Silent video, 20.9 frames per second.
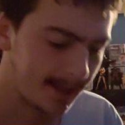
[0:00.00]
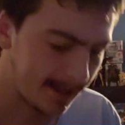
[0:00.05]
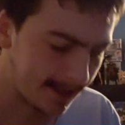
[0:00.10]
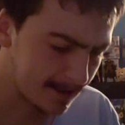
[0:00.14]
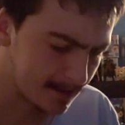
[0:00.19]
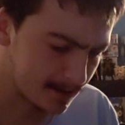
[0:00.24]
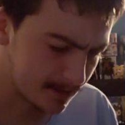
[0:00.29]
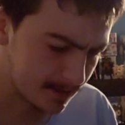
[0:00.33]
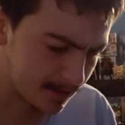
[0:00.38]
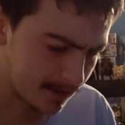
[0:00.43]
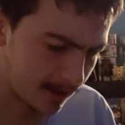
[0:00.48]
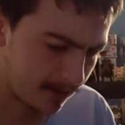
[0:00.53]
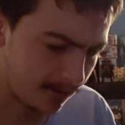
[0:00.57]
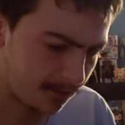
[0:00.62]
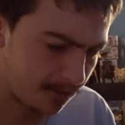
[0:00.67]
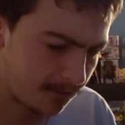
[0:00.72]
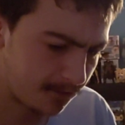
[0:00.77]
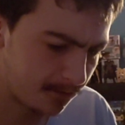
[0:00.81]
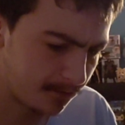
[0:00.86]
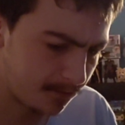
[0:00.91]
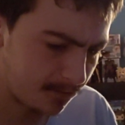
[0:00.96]
as a
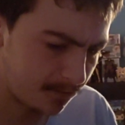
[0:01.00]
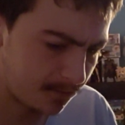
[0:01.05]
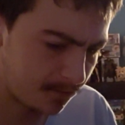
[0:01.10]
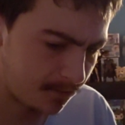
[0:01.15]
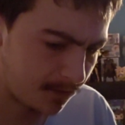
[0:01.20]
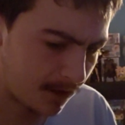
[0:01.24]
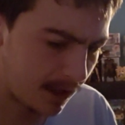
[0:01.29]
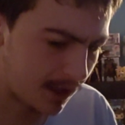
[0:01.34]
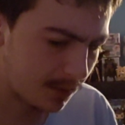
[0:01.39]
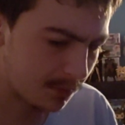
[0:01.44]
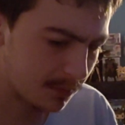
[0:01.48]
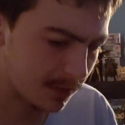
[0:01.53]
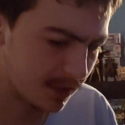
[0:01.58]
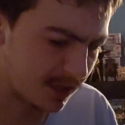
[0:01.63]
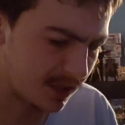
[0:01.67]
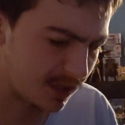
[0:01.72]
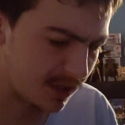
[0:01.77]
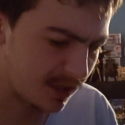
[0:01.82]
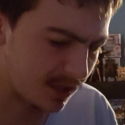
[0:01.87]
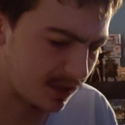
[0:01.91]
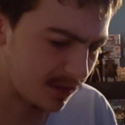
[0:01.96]

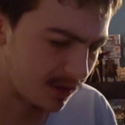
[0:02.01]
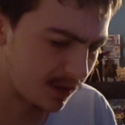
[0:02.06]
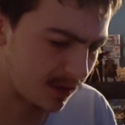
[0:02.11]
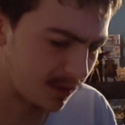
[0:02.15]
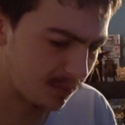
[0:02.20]
family.